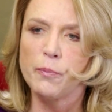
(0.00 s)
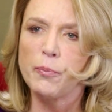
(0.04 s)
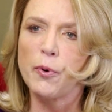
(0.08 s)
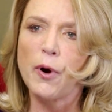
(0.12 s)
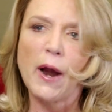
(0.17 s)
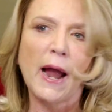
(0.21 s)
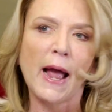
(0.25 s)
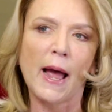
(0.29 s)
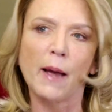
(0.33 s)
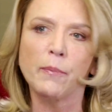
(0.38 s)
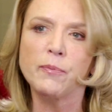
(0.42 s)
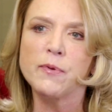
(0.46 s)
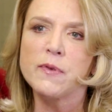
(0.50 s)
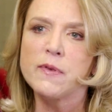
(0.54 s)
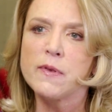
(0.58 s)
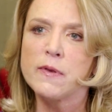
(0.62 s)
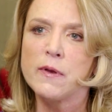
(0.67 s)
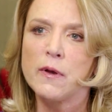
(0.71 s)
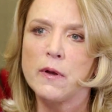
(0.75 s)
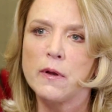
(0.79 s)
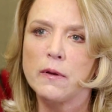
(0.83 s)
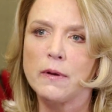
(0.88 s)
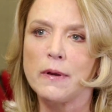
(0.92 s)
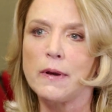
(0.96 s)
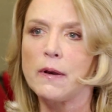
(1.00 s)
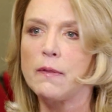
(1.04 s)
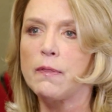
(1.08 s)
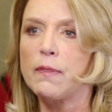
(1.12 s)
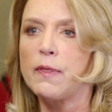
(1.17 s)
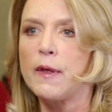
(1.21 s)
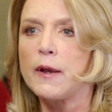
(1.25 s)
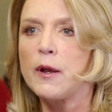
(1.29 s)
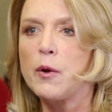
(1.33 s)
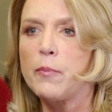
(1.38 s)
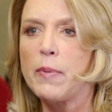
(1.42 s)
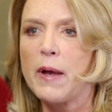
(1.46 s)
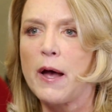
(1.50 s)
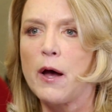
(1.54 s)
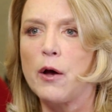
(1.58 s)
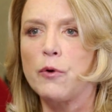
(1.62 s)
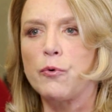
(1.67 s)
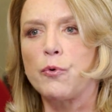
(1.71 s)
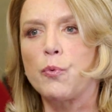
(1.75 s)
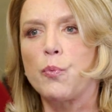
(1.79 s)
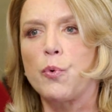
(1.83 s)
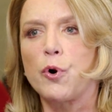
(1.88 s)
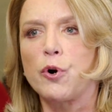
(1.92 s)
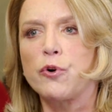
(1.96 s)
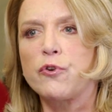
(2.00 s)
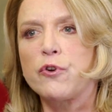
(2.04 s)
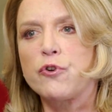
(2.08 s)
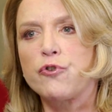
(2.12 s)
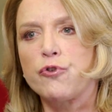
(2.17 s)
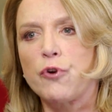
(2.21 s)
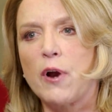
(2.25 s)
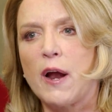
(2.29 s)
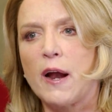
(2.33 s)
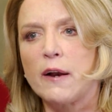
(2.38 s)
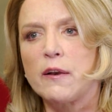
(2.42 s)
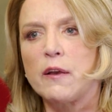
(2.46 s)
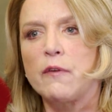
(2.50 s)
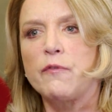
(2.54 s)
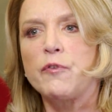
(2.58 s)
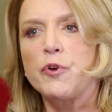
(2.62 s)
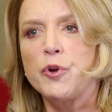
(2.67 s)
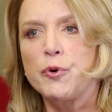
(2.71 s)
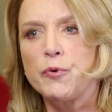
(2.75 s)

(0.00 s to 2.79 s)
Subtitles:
that perhaps you didn't think about or weren't attractive.